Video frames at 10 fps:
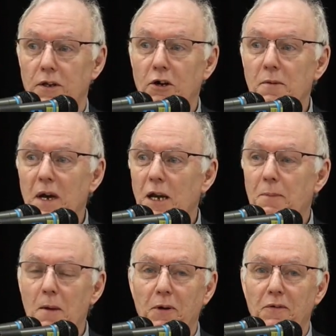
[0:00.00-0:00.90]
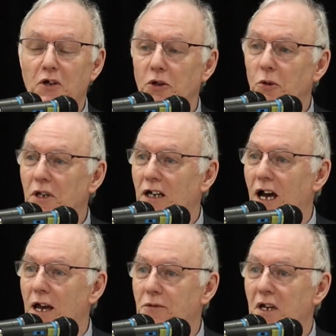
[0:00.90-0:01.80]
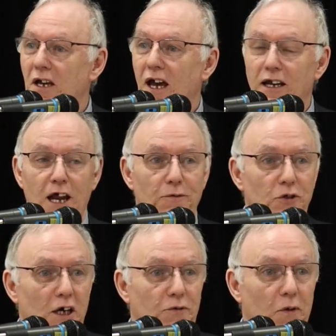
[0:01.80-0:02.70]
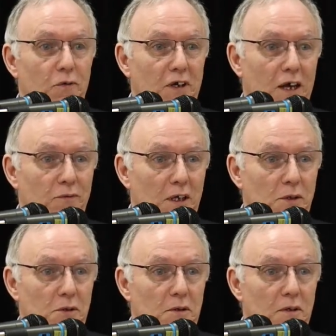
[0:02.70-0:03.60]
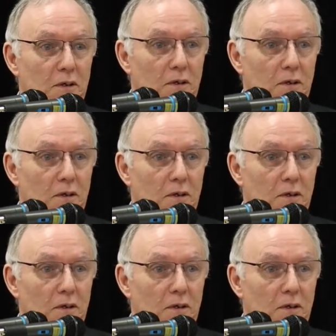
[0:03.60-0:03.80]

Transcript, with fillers: There are many people who have gone all their lives and never asked for forgiveness.